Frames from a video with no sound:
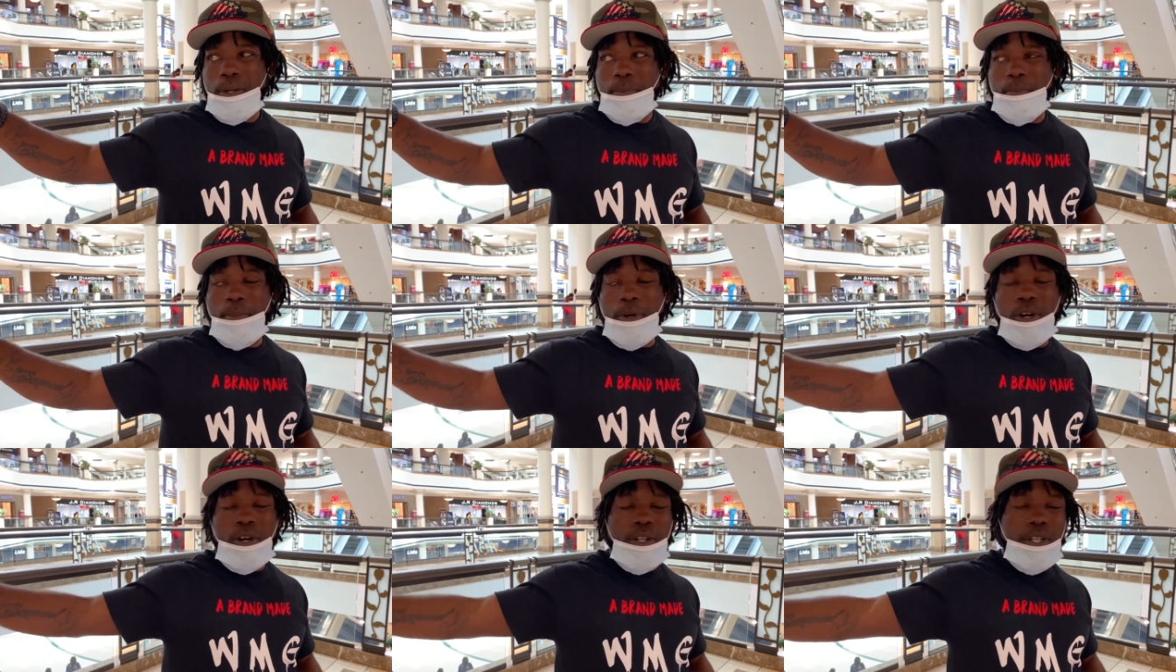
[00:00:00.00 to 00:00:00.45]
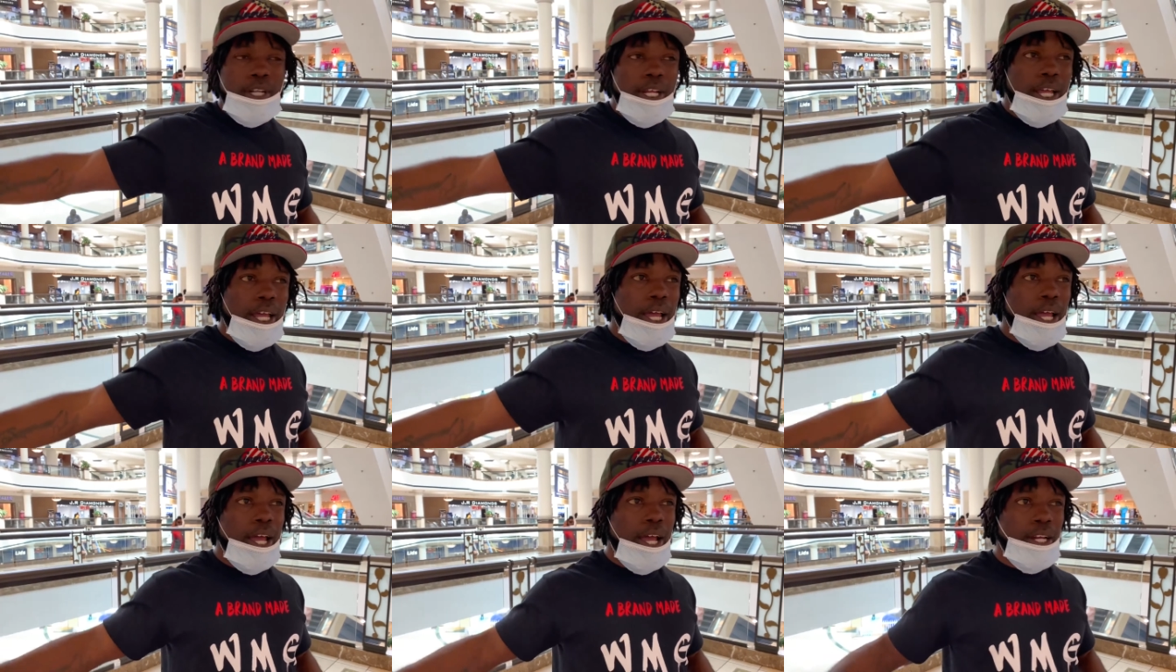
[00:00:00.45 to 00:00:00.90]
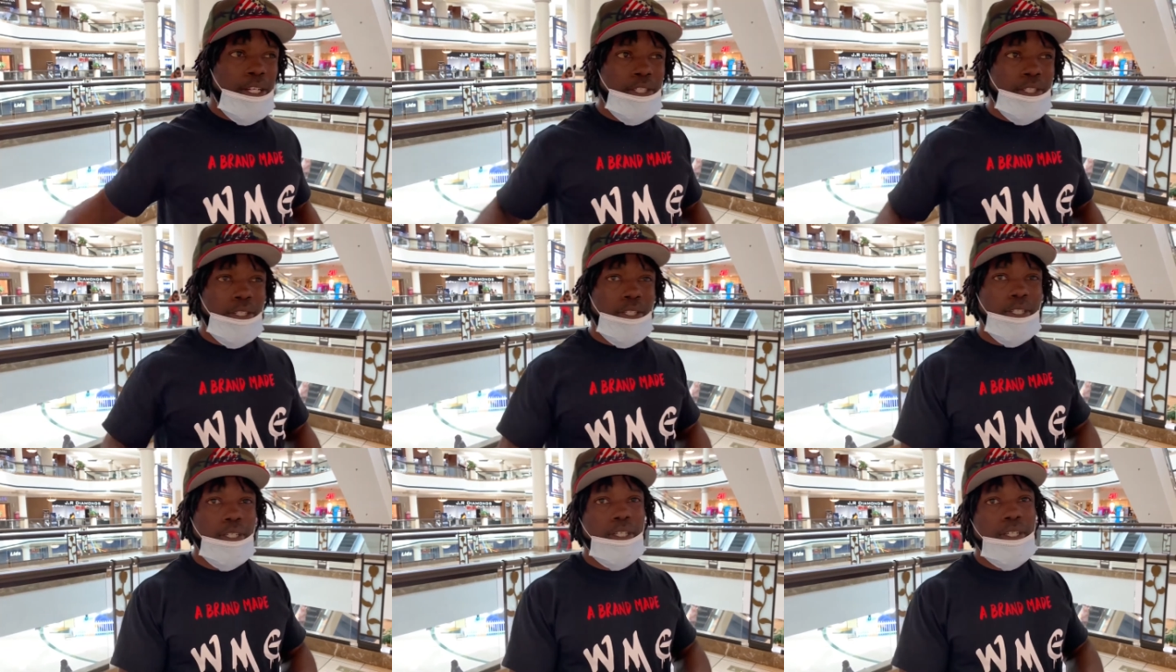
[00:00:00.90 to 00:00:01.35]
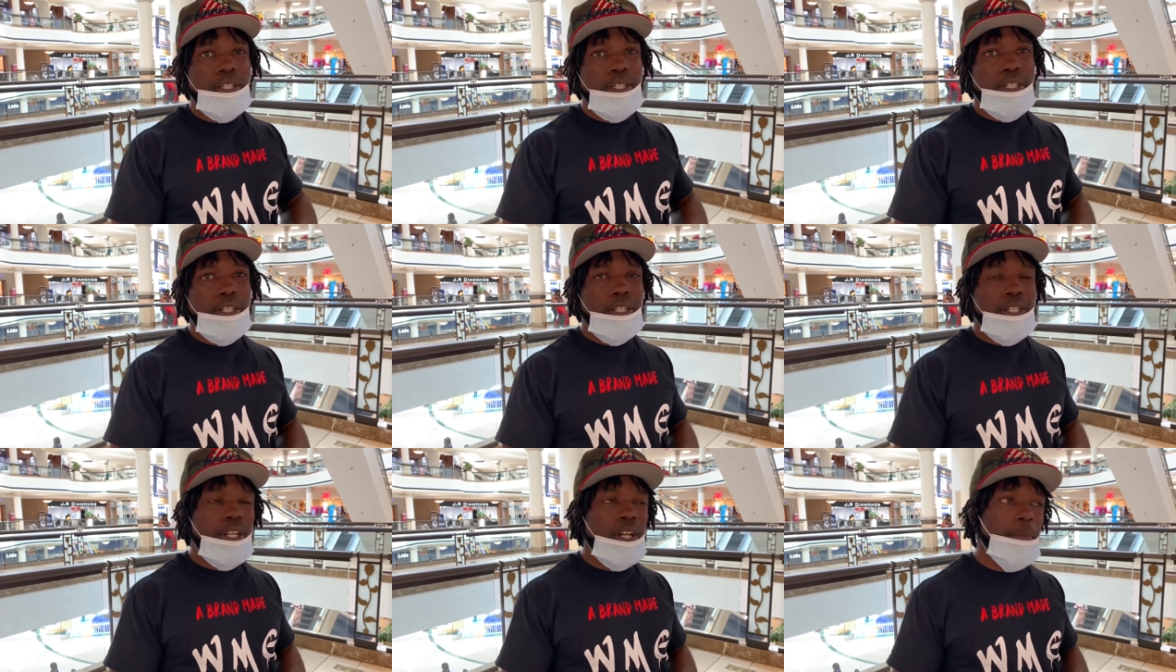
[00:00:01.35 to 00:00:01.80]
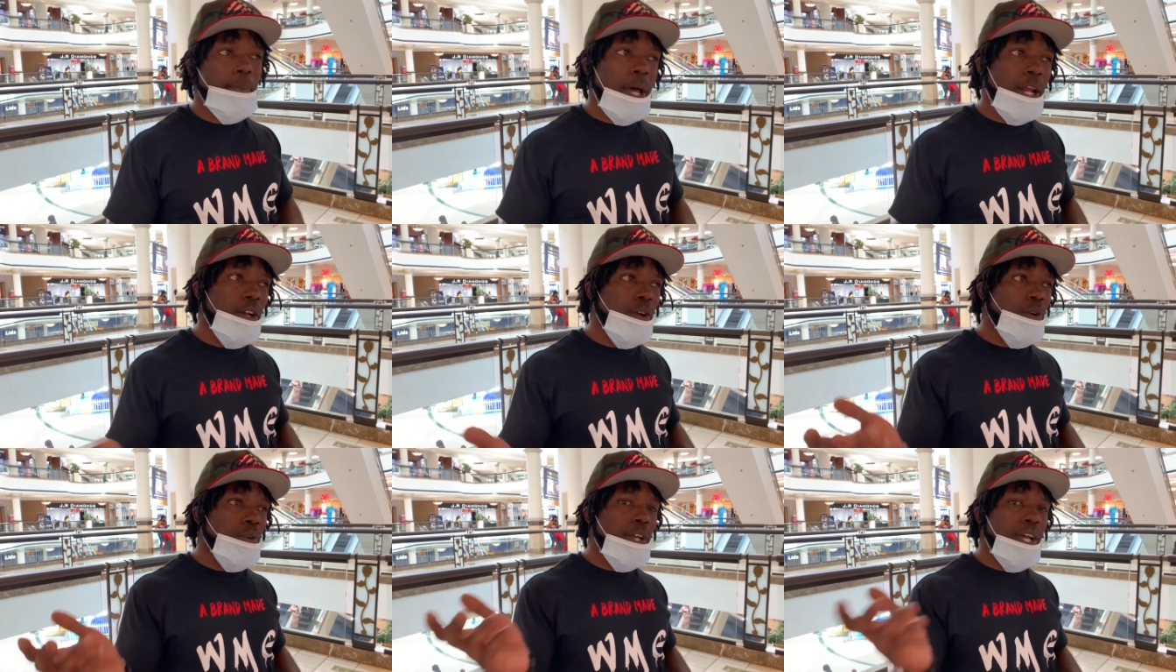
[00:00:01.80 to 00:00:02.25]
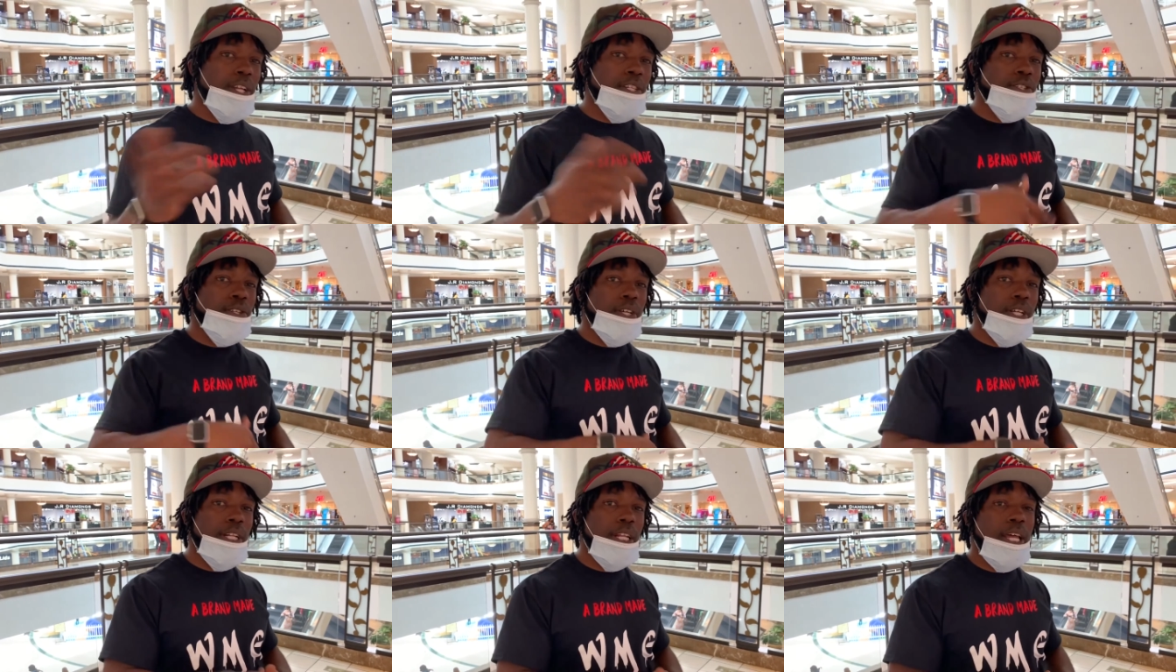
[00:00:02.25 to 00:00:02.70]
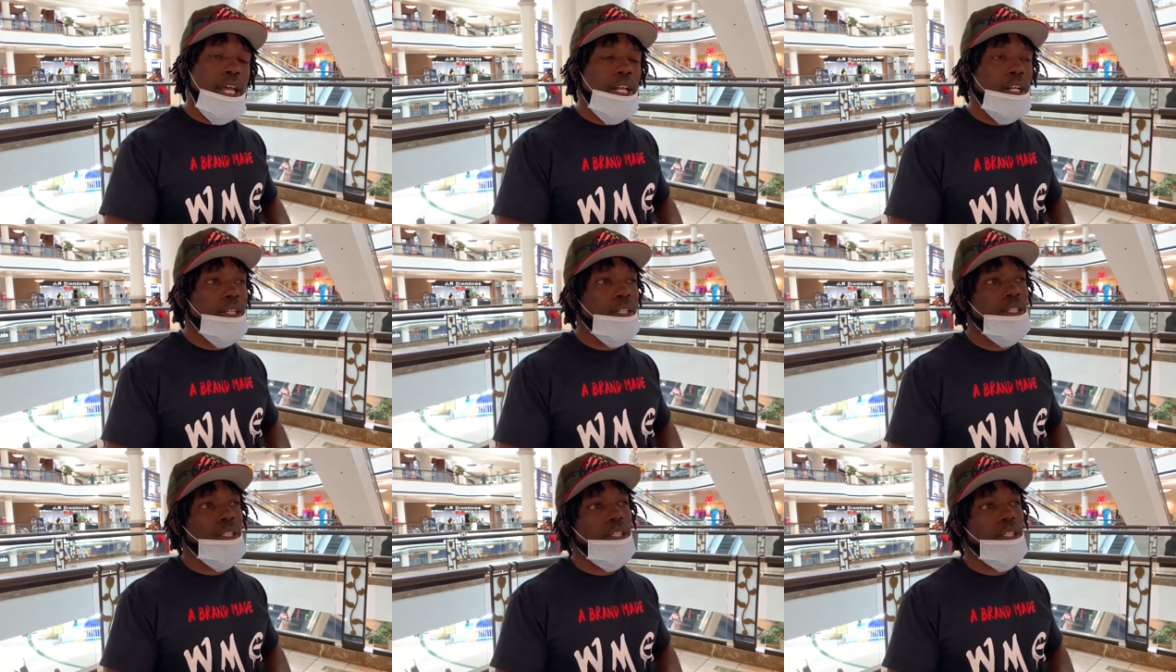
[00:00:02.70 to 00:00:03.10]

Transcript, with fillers: Maryland, actually. Yes. Then I'm about to go down to Atlanta.